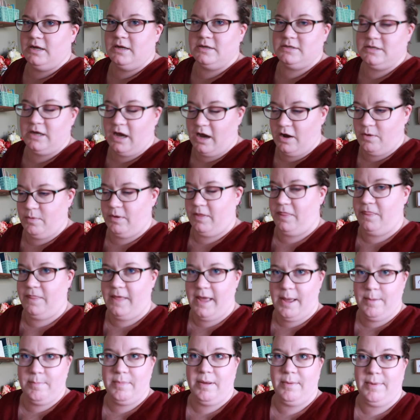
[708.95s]
talk with
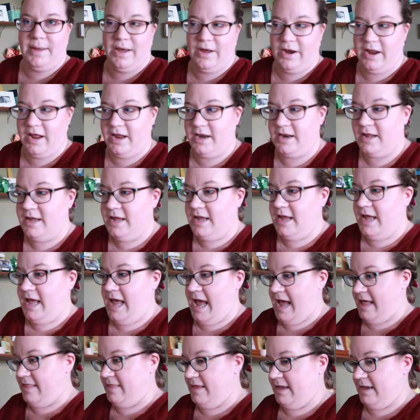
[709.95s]
them about it
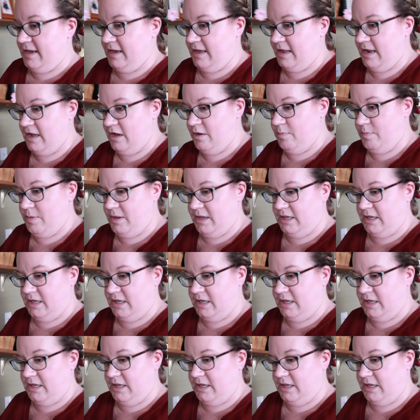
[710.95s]
and they can help